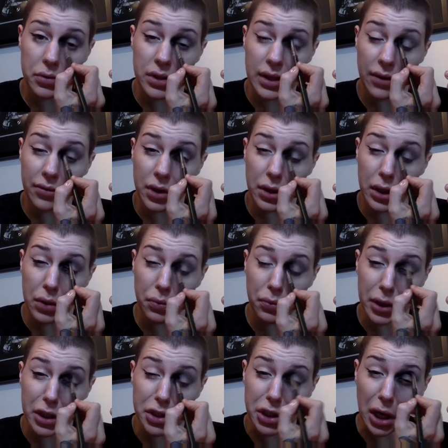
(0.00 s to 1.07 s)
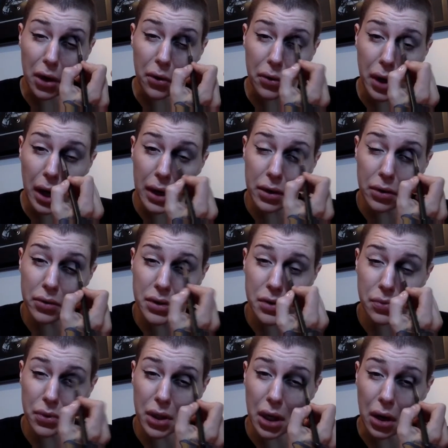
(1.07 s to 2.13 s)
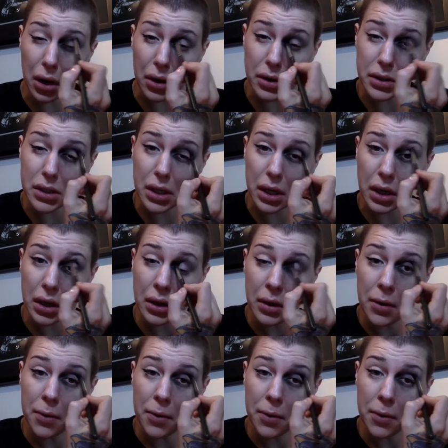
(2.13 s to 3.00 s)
definitely reach out. I know it's really hard to